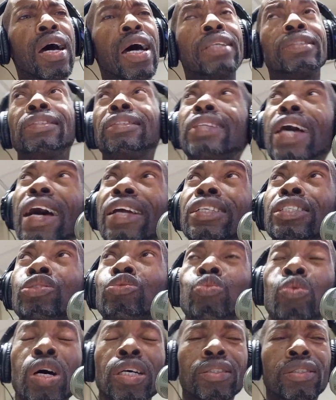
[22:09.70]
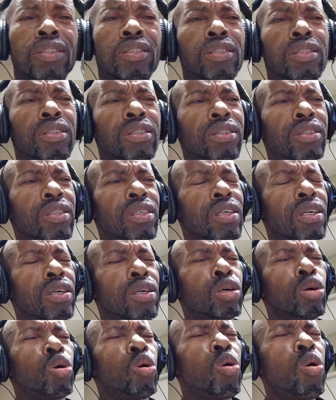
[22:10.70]
And that is what
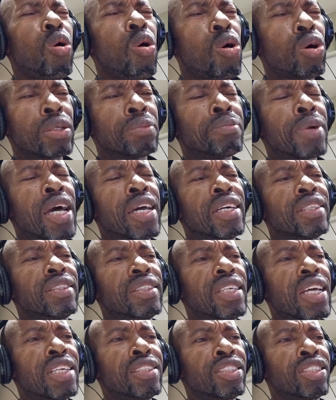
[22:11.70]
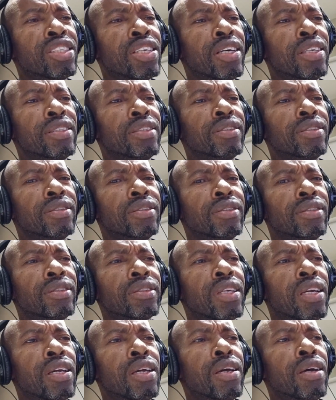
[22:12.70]
caught my attention
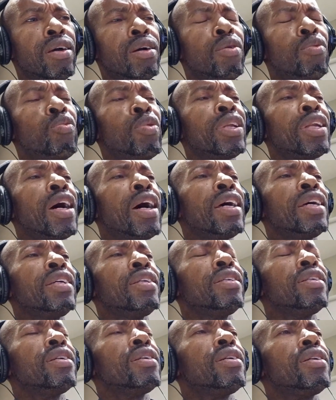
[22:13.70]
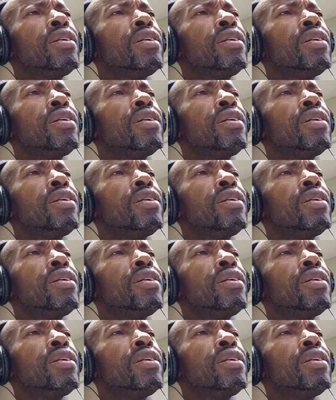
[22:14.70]
when I